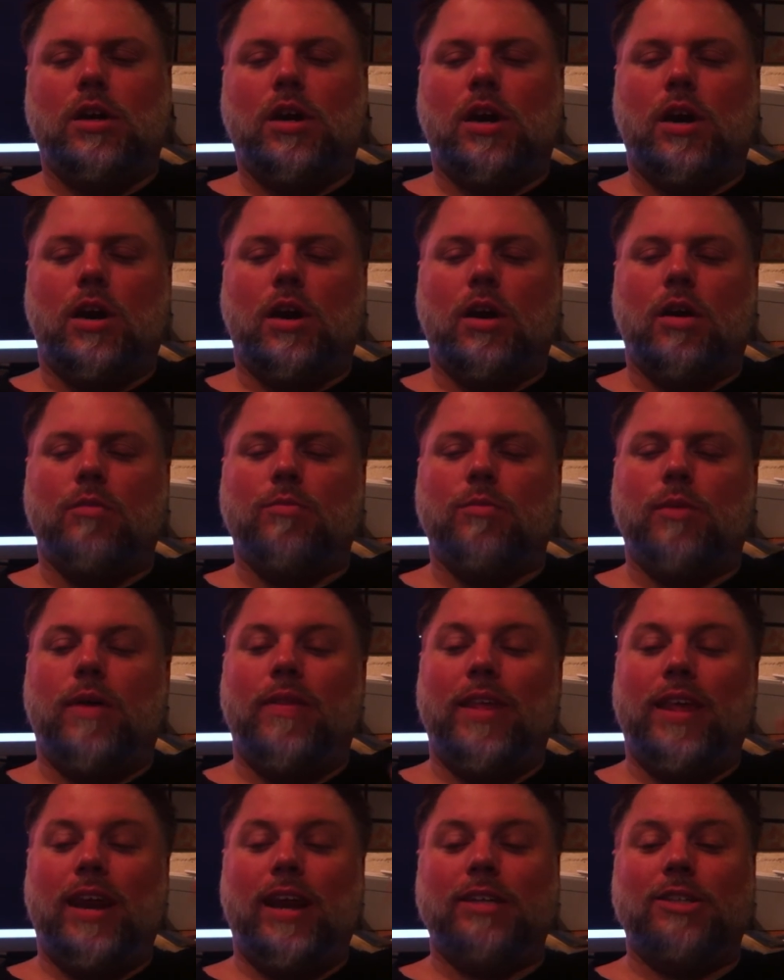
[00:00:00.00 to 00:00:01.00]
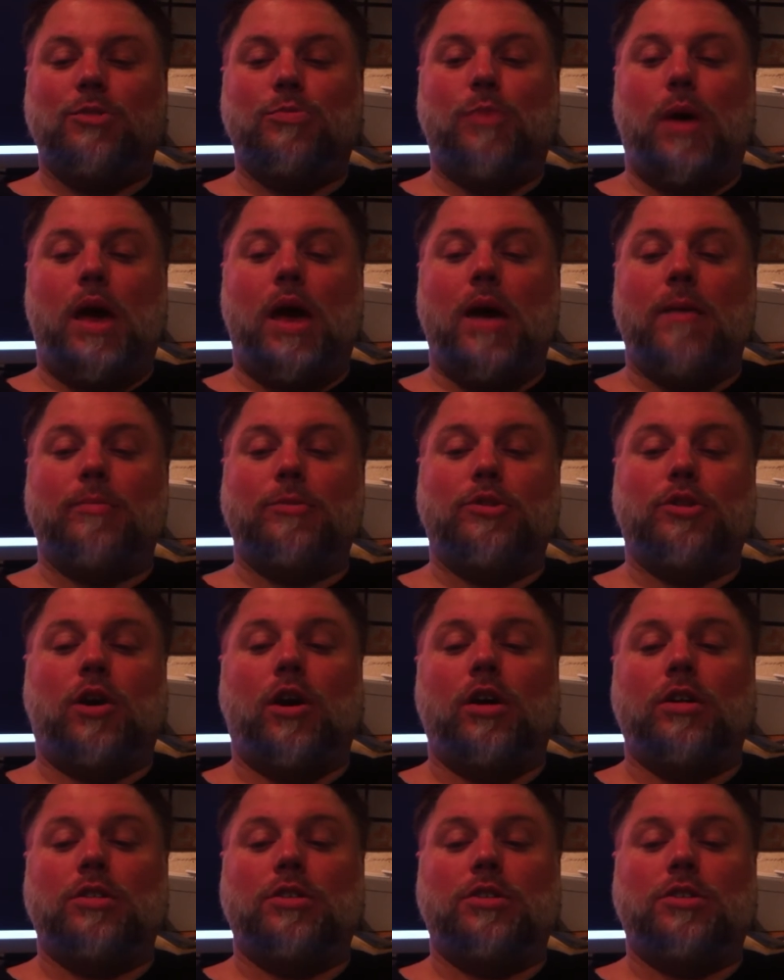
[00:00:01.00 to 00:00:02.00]
And then I spam
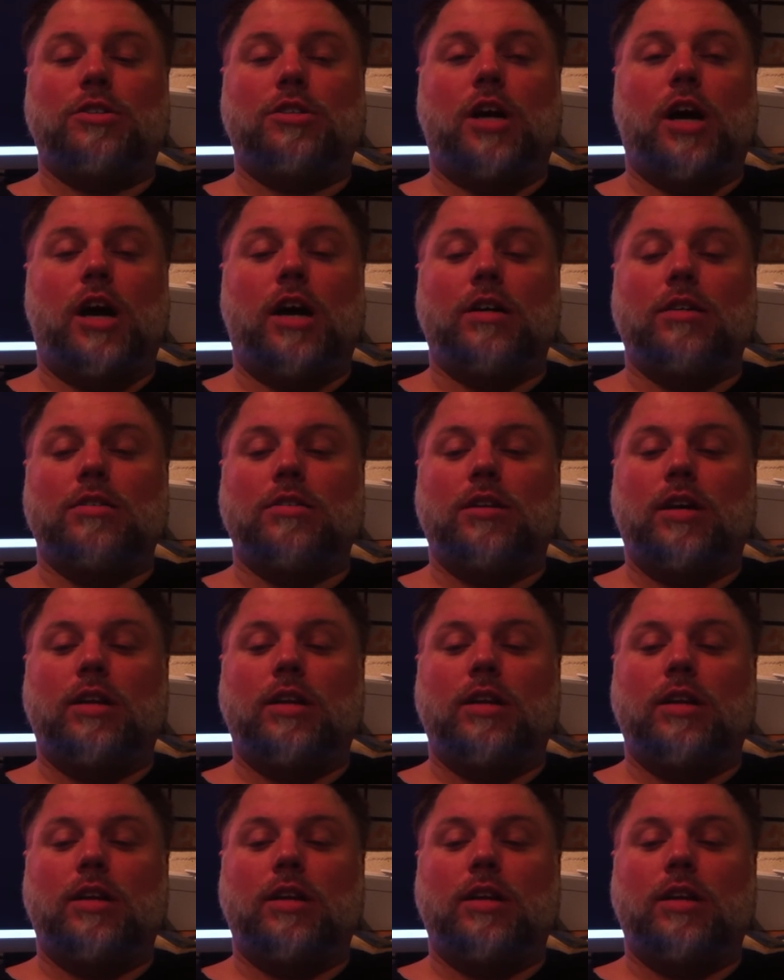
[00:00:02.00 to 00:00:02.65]
charged shot,